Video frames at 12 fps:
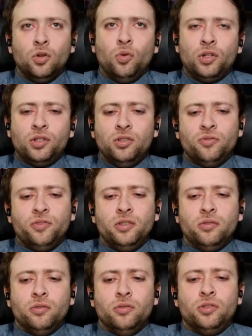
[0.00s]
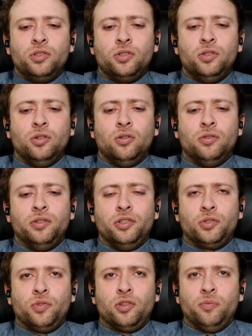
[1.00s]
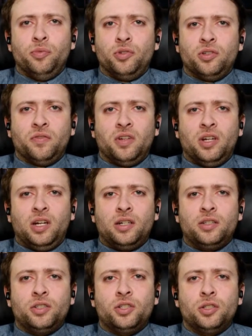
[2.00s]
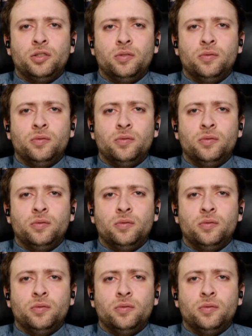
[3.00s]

What do you think Luke's goal is with the book of Acts?